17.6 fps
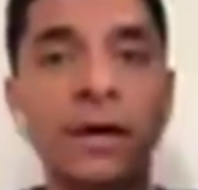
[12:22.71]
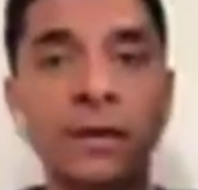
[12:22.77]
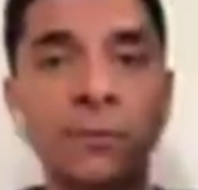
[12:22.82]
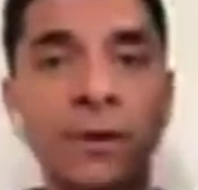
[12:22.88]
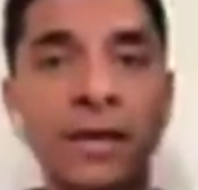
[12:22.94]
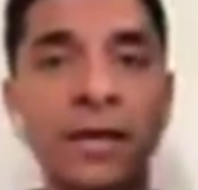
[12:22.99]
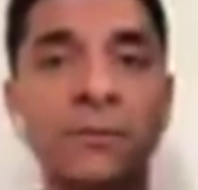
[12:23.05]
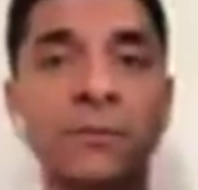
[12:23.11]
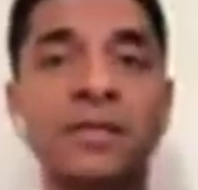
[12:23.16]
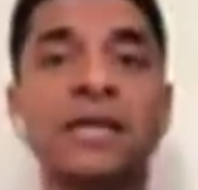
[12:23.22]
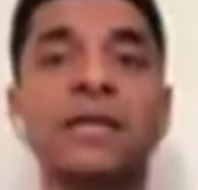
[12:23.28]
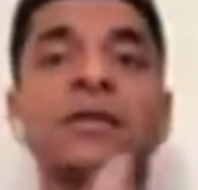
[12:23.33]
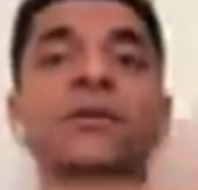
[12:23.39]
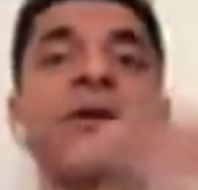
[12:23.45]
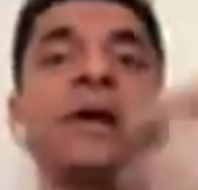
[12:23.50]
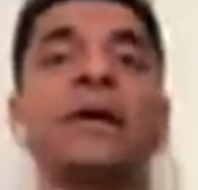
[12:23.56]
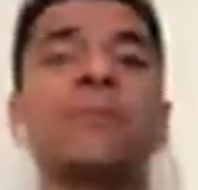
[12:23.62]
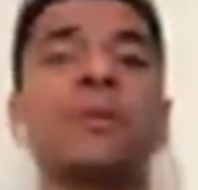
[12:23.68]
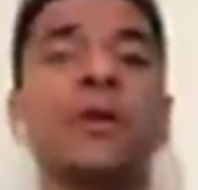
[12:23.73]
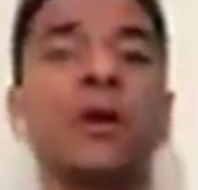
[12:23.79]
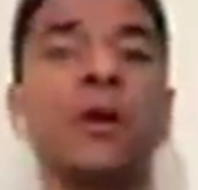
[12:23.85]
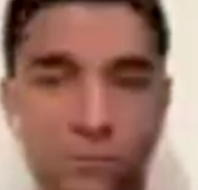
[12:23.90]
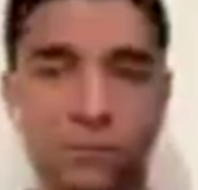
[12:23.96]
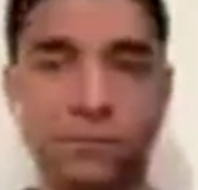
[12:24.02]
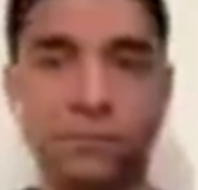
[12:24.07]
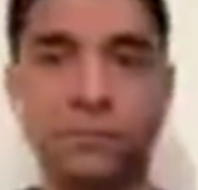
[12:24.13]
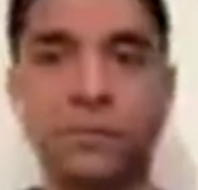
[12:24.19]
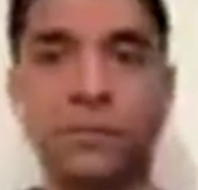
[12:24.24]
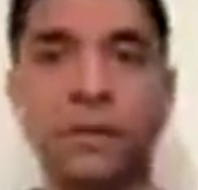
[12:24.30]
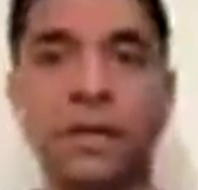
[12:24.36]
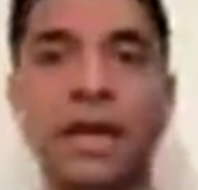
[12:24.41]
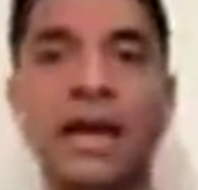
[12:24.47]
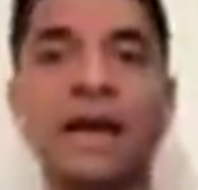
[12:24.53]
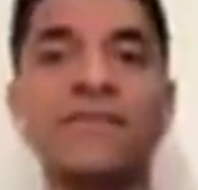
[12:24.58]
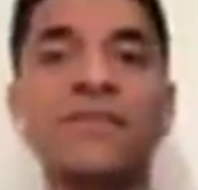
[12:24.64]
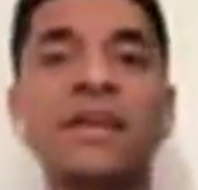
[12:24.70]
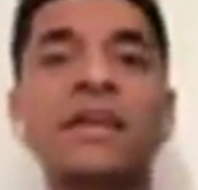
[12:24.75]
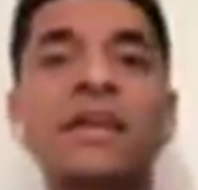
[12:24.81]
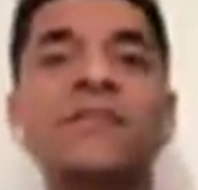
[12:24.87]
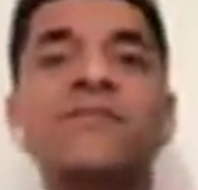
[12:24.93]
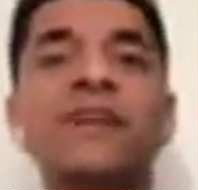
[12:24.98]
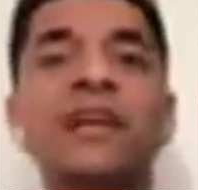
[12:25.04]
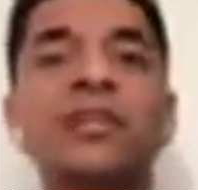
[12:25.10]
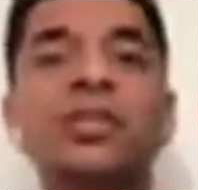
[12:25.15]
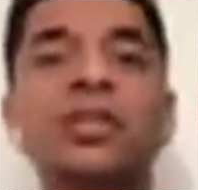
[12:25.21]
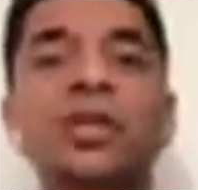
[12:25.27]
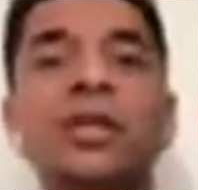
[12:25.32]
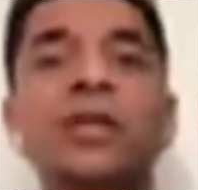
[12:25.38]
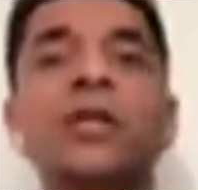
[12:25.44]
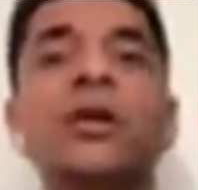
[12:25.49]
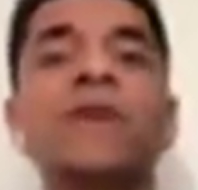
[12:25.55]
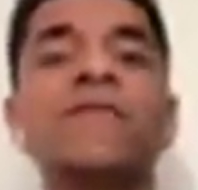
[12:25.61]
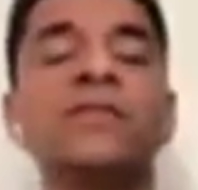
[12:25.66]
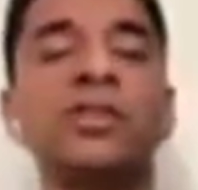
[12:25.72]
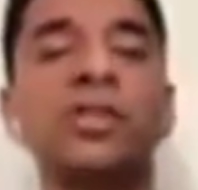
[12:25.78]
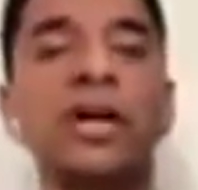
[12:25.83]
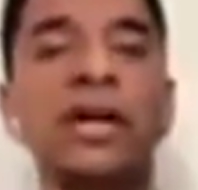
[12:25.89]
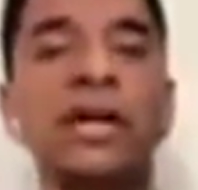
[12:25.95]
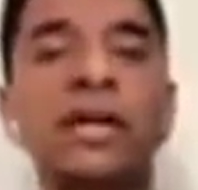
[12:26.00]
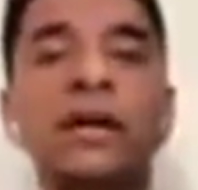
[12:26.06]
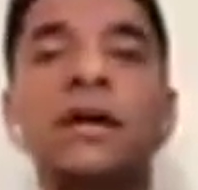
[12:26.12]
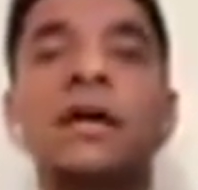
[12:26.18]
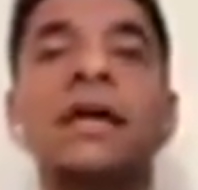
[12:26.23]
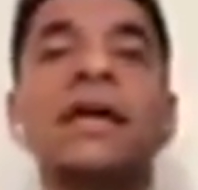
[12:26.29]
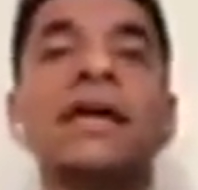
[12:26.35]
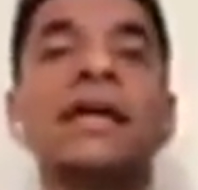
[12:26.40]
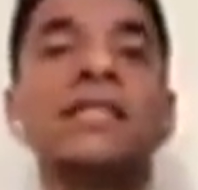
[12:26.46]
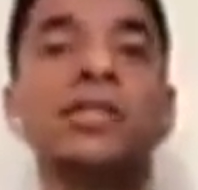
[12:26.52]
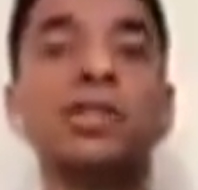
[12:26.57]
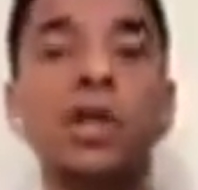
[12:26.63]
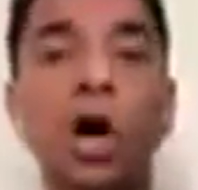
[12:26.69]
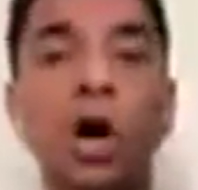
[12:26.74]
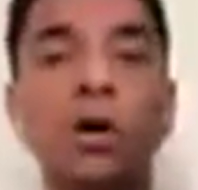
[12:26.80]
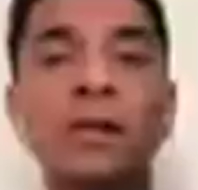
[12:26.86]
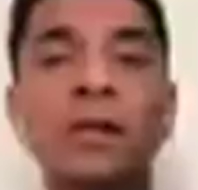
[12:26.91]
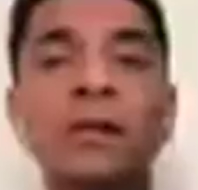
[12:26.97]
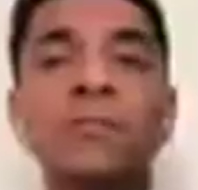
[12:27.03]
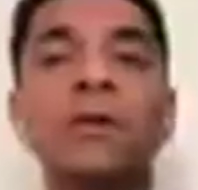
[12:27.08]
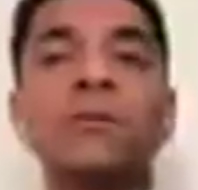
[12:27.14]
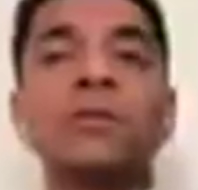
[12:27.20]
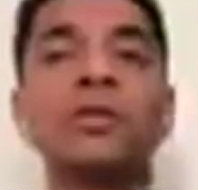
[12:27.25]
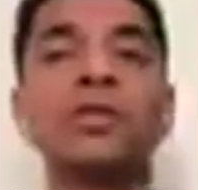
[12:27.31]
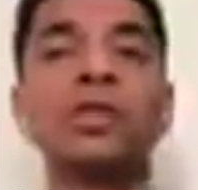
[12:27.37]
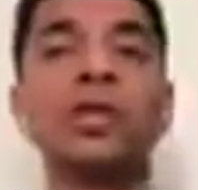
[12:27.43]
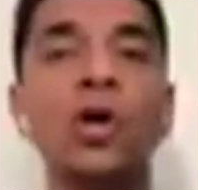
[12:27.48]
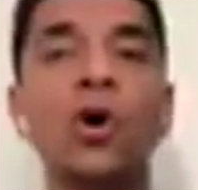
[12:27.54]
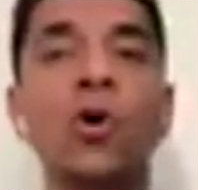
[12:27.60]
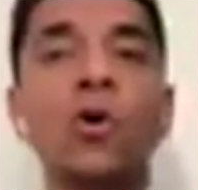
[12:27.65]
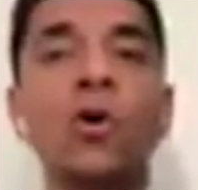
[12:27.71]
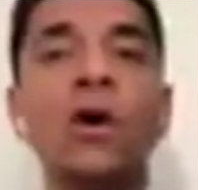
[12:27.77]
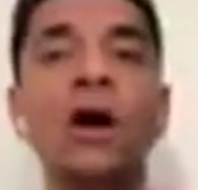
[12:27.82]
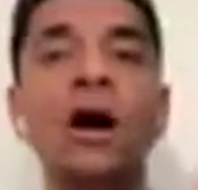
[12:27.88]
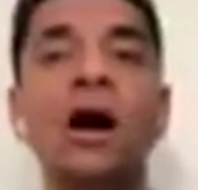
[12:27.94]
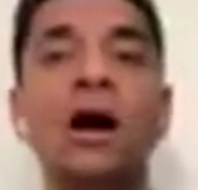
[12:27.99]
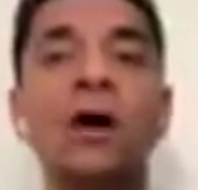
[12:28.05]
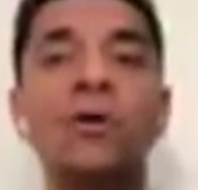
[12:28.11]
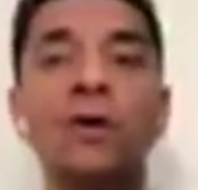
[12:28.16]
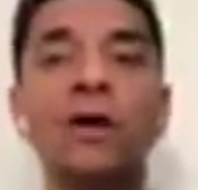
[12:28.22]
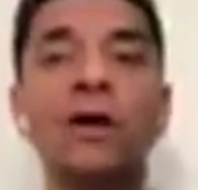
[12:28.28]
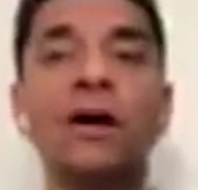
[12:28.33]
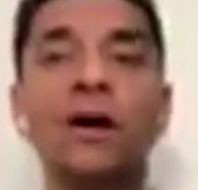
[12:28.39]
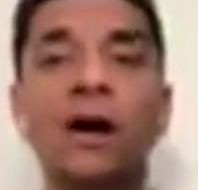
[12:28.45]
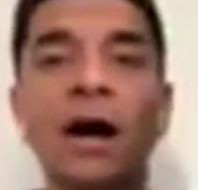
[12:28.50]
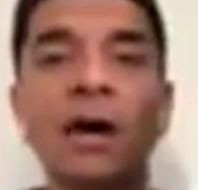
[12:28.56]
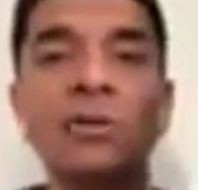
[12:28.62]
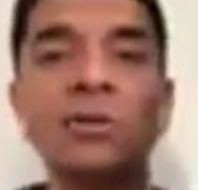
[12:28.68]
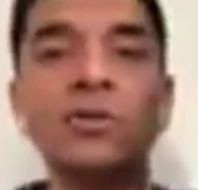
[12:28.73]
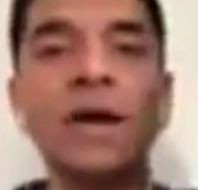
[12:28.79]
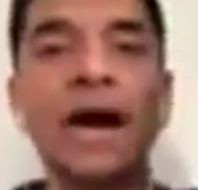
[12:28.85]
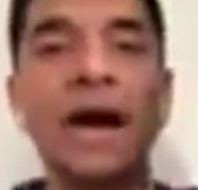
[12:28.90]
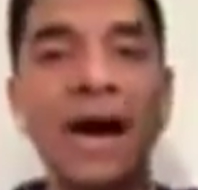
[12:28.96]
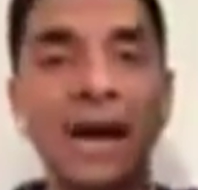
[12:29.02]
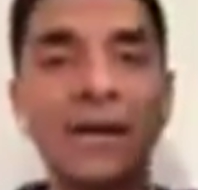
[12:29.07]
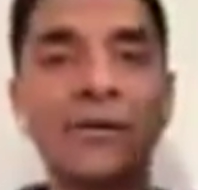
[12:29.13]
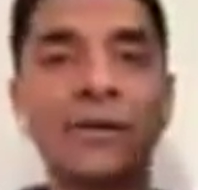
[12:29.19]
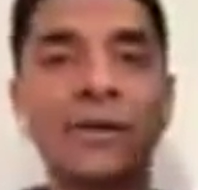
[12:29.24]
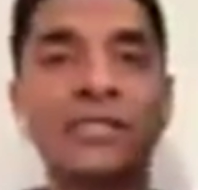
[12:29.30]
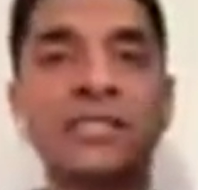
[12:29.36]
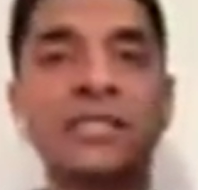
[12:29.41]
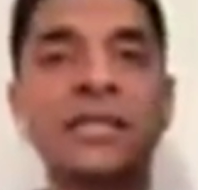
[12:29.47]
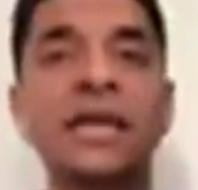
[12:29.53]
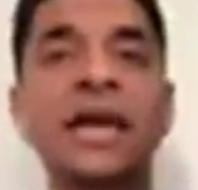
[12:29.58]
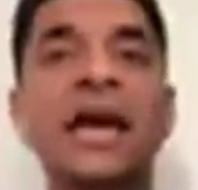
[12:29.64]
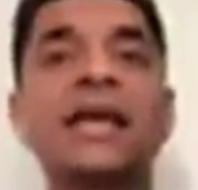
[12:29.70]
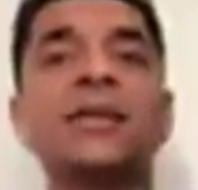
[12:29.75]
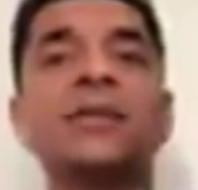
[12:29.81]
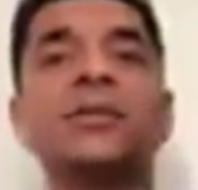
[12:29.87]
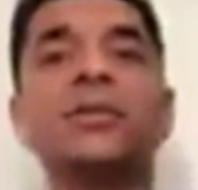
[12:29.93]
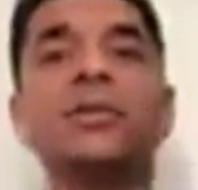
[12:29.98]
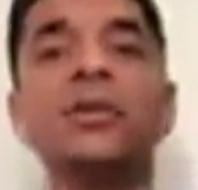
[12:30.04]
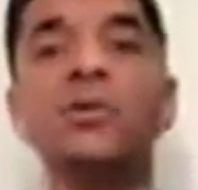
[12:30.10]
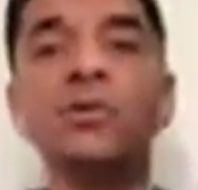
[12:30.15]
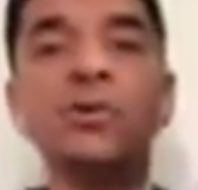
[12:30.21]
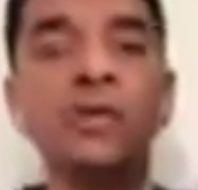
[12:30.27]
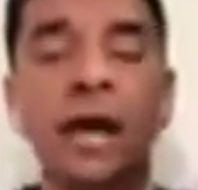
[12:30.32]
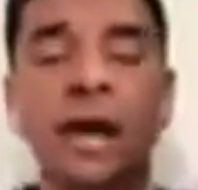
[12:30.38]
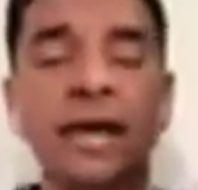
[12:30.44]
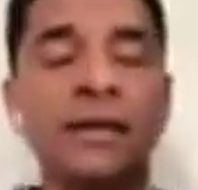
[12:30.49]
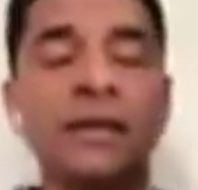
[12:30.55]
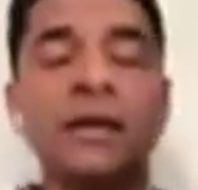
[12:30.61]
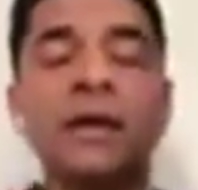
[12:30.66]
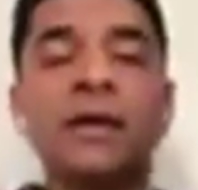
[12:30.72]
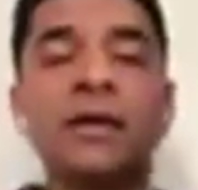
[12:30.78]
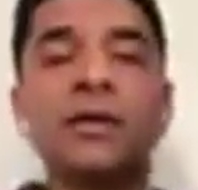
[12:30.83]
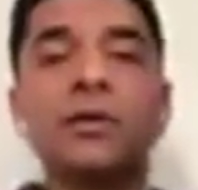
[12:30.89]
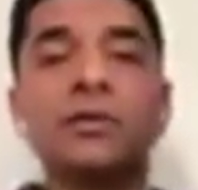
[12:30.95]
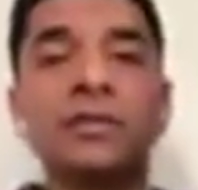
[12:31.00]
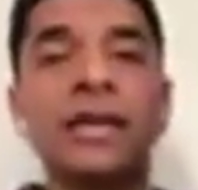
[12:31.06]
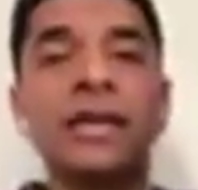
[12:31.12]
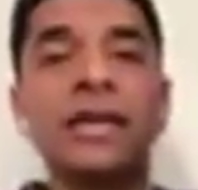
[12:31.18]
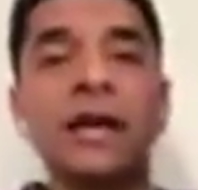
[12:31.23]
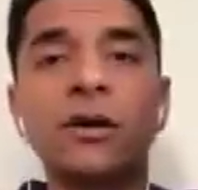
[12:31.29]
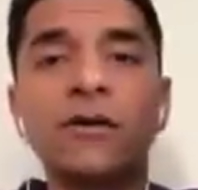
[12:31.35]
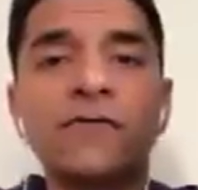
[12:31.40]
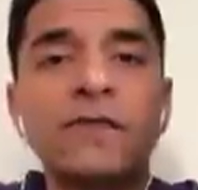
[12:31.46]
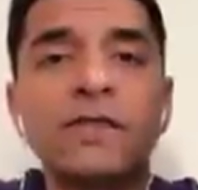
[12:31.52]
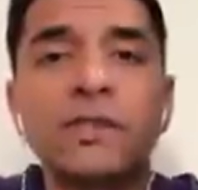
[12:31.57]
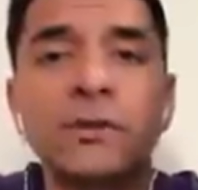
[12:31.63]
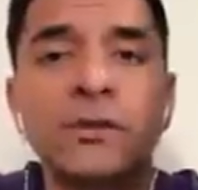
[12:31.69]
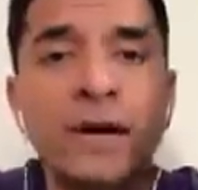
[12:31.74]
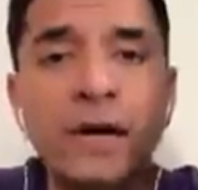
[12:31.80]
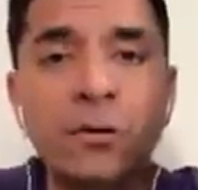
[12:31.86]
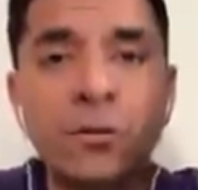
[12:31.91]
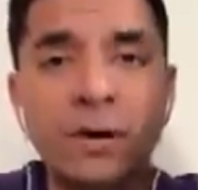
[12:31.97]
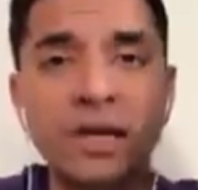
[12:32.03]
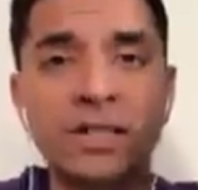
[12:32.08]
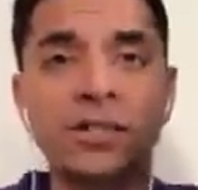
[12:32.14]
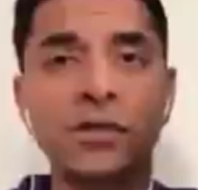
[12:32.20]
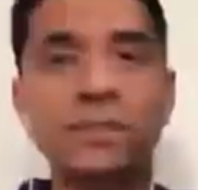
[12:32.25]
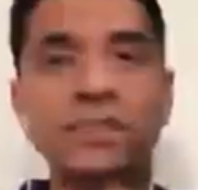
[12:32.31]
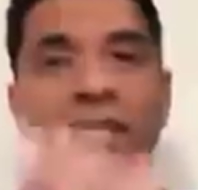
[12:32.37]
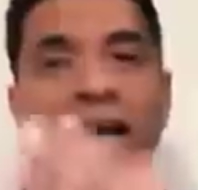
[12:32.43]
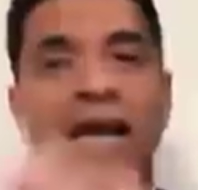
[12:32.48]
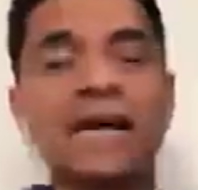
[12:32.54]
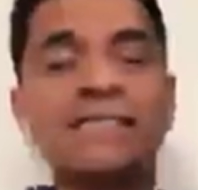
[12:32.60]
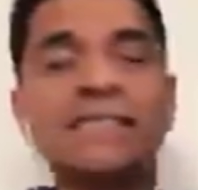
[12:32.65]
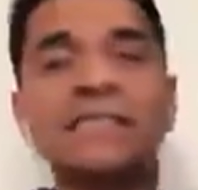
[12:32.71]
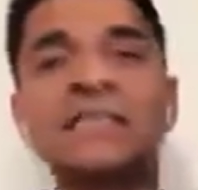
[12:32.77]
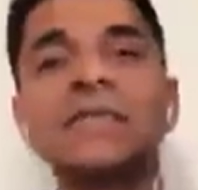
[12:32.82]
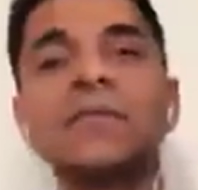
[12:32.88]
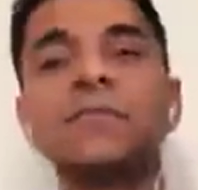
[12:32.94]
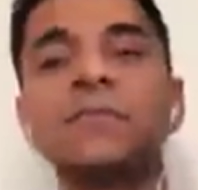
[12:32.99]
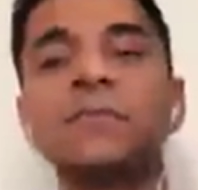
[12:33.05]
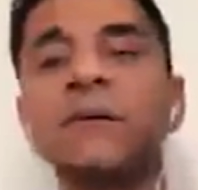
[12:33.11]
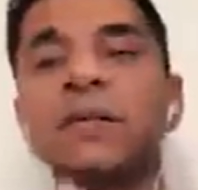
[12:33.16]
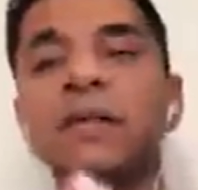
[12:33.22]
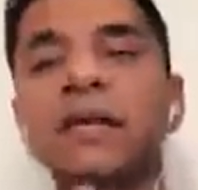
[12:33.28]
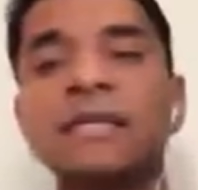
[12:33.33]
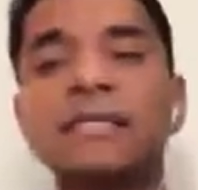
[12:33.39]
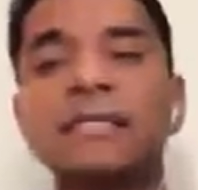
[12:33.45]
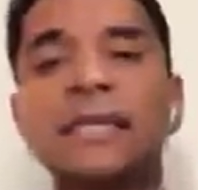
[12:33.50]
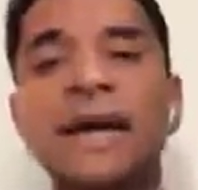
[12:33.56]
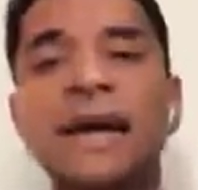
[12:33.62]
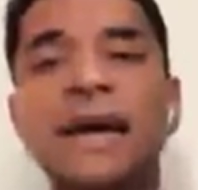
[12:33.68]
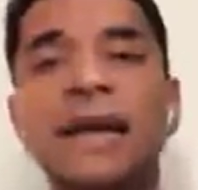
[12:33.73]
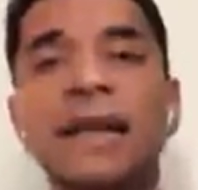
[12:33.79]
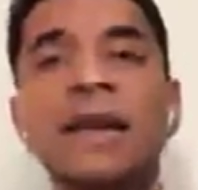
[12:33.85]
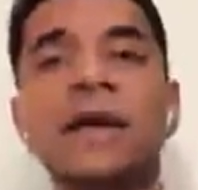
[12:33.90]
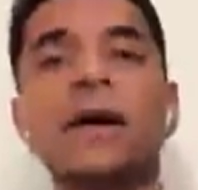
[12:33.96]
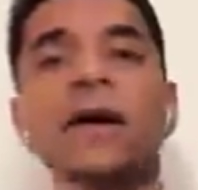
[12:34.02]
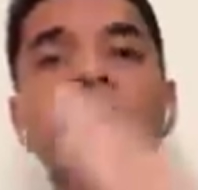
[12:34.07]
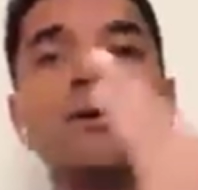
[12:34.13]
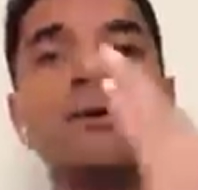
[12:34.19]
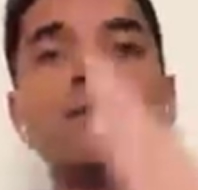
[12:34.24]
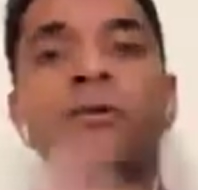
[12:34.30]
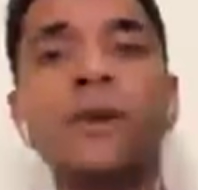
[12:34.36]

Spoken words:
it the right way and we take the right precautions. Having an infection in your vagina is normal, but we should know how to address it and take care of it the right way. So it's as simple as that.